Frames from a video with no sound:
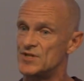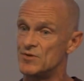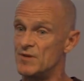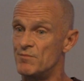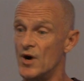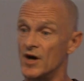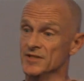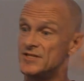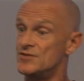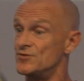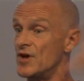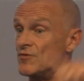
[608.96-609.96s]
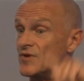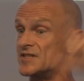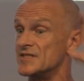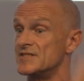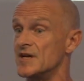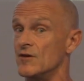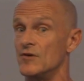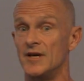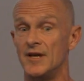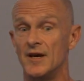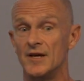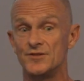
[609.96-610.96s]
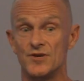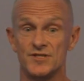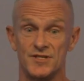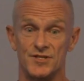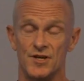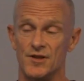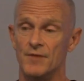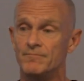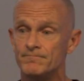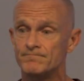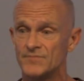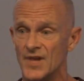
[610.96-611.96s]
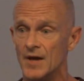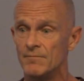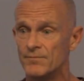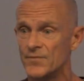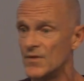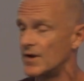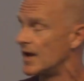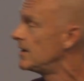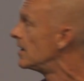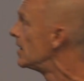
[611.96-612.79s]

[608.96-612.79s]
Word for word: between parties who don't necessarily uh, trust each other. Yeah, okay?